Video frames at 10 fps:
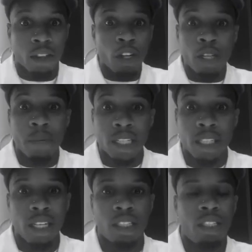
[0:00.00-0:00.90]
then
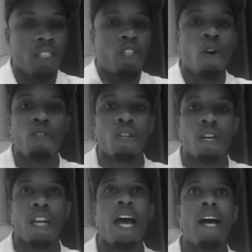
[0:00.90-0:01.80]
30 minutes later, she just
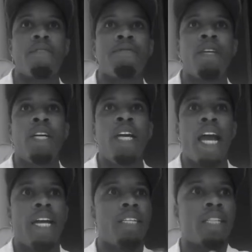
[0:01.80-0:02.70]
goes on live.
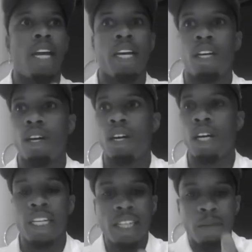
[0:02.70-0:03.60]
And it's like
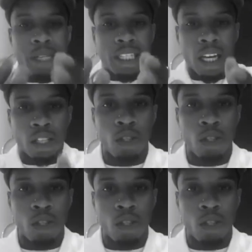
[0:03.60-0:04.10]
me